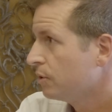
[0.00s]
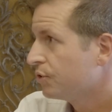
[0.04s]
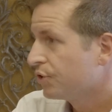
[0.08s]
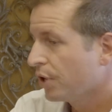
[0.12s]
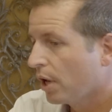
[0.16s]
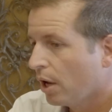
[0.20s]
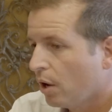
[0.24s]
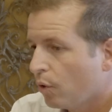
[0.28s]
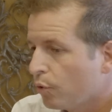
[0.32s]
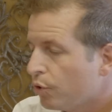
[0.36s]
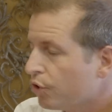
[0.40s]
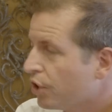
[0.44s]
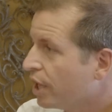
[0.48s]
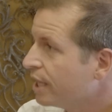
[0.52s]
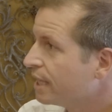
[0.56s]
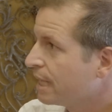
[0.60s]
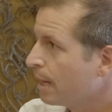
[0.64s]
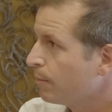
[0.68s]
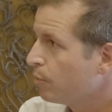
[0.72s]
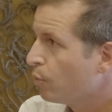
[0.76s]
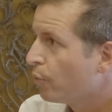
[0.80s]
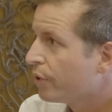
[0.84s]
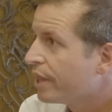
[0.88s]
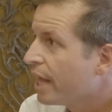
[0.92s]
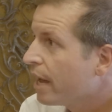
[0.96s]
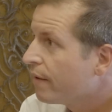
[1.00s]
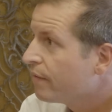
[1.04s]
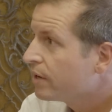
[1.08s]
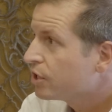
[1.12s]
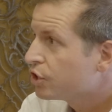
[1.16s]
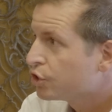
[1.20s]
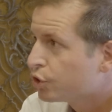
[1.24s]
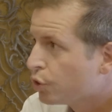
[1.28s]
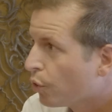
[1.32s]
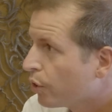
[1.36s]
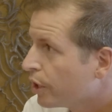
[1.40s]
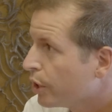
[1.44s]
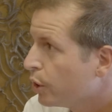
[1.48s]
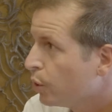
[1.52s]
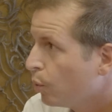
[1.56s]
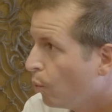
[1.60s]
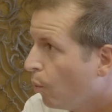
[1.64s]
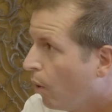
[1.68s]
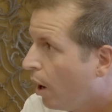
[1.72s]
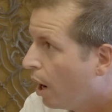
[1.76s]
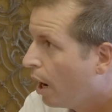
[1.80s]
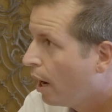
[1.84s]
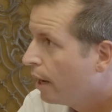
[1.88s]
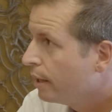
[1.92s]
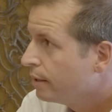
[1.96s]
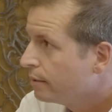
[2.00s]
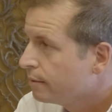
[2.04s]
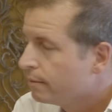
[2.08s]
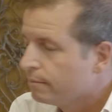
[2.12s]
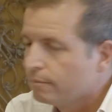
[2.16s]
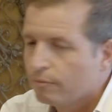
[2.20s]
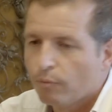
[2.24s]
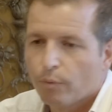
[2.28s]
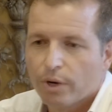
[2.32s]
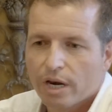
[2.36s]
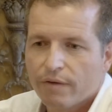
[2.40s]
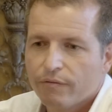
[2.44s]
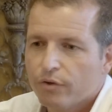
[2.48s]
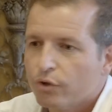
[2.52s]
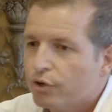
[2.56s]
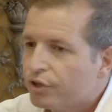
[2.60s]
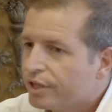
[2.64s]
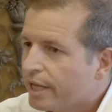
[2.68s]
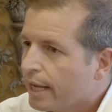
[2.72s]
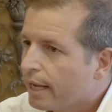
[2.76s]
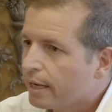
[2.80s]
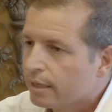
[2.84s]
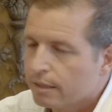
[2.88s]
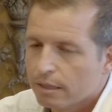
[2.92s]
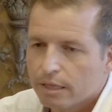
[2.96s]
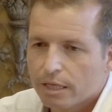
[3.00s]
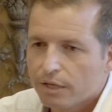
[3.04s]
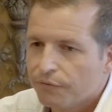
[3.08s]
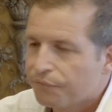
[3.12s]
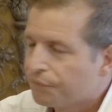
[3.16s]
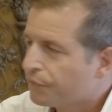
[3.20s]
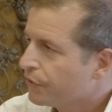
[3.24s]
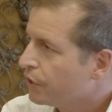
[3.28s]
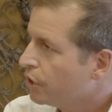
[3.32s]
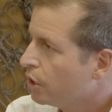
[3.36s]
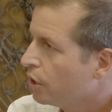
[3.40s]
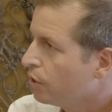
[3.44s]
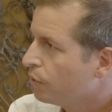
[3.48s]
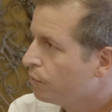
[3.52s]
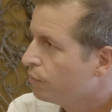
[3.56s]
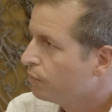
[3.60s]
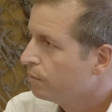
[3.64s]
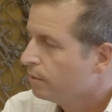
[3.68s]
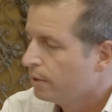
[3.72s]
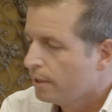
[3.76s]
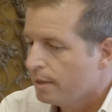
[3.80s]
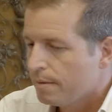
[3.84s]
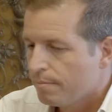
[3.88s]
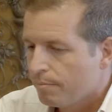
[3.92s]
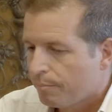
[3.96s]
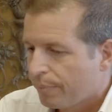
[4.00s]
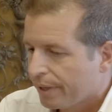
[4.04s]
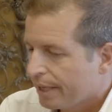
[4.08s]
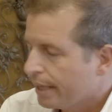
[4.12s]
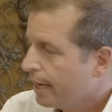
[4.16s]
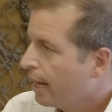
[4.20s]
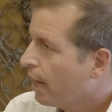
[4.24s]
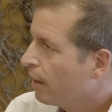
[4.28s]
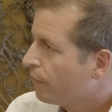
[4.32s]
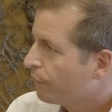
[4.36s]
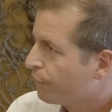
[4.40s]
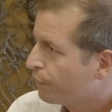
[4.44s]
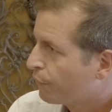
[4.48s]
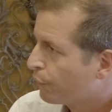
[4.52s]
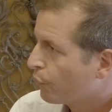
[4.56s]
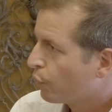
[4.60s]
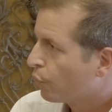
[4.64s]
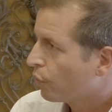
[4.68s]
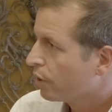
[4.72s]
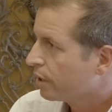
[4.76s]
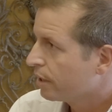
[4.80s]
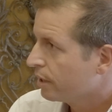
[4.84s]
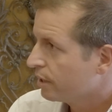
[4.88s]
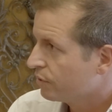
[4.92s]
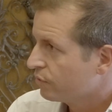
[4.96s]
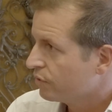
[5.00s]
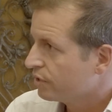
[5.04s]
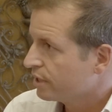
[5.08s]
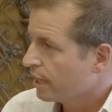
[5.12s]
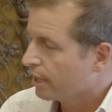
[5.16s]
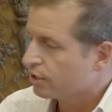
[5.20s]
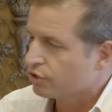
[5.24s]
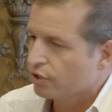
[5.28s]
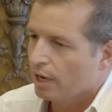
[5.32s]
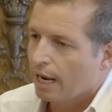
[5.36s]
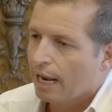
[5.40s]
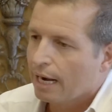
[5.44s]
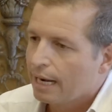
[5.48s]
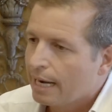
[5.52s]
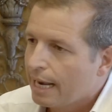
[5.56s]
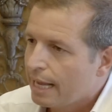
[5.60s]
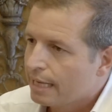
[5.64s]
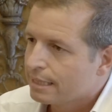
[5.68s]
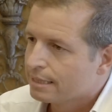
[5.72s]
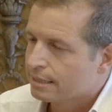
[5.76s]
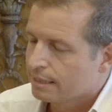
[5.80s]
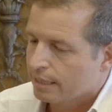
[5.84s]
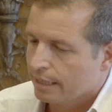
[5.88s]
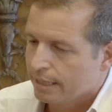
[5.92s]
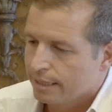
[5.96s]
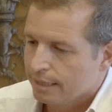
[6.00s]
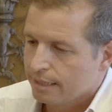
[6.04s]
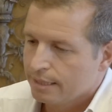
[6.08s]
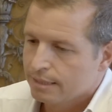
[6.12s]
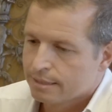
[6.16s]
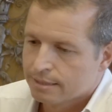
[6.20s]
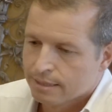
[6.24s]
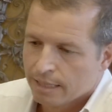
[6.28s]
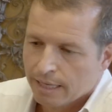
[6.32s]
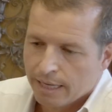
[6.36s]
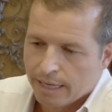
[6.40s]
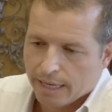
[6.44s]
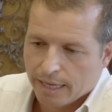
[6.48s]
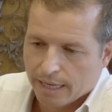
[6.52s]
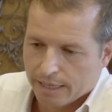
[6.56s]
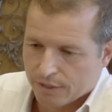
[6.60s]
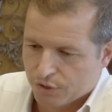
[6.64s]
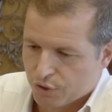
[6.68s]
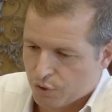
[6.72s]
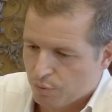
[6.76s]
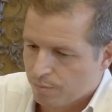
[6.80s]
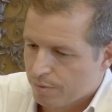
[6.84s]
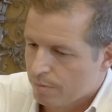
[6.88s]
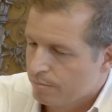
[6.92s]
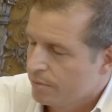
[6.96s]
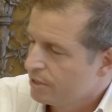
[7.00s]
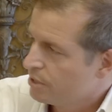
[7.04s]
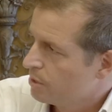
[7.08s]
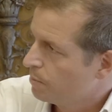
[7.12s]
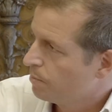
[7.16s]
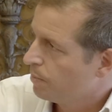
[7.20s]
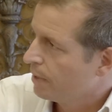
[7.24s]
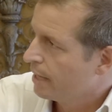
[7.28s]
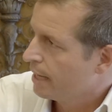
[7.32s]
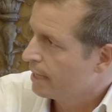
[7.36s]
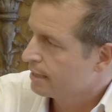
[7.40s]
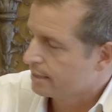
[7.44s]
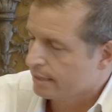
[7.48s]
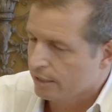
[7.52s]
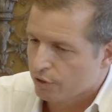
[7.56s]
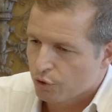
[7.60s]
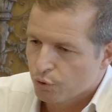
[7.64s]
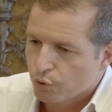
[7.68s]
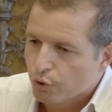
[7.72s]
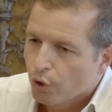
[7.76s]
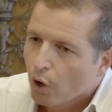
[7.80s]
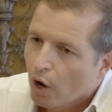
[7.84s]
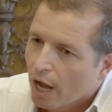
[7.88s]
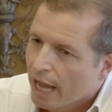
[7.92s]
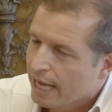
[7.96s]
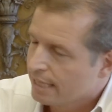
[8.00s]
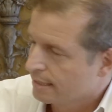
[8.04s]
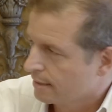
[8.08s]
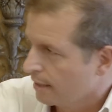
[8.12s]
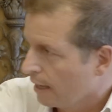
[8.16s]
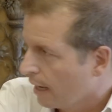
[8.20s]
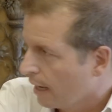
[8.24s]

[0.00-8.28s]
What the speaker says: So you can tell me whatever story you want, whatever you did, good for you, but not for the transaction, unless it is a super busy place that has the